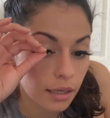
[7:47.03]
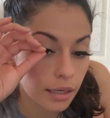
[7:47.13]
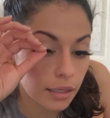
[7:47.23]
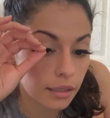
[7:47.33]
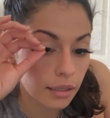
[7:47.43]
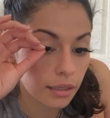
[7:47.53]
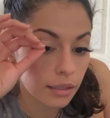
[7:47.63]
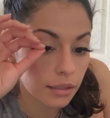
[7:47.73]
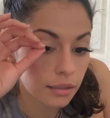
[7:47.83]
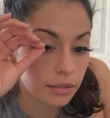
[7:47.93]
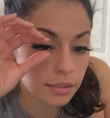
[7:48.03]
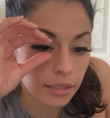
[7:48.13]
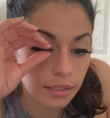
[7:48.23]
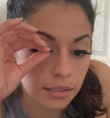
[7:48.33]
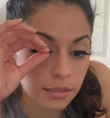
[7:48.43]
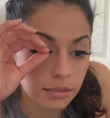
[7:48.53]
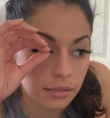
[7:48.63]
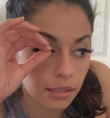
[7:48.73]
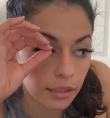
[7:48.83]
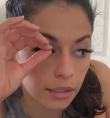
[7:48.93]
and it is like
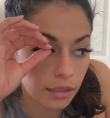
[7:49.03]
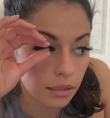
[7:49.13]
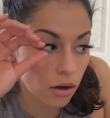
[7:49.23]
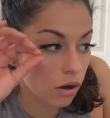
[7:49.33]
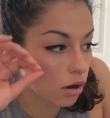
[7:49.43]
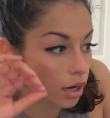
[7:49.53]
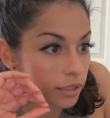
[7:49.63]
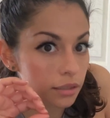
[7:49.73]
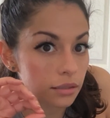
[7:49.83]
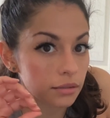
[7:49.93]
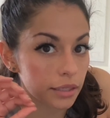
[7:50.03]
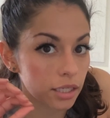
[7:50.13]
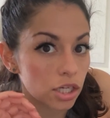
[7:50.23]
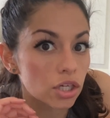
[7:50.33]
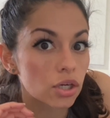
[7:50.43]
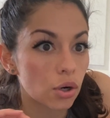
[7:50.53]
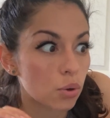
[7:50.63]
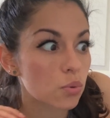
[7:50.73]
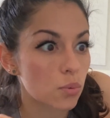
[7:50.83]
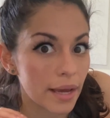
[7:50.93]
sticking on like
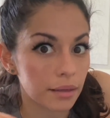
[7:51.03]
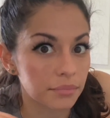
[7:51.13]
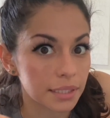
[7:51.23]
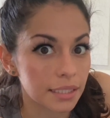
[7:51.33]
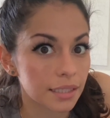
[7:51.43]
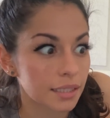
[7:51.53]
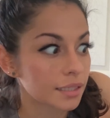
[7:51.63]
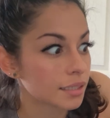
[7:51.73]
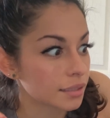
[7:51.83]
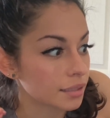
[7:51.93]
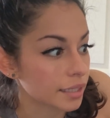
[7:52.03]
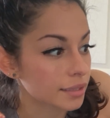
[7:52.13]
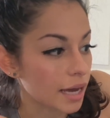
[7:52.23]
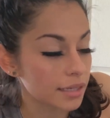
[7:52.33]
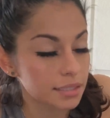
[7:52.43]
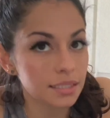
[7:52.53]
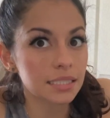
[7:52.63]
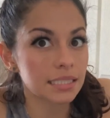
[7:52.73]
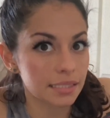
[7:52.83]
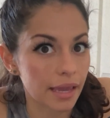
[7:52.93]
incredibly. Like that is
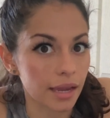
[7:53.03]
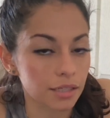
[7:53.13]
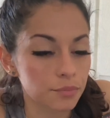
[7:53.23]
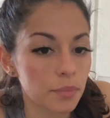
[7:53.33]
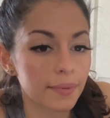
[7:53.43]
insane.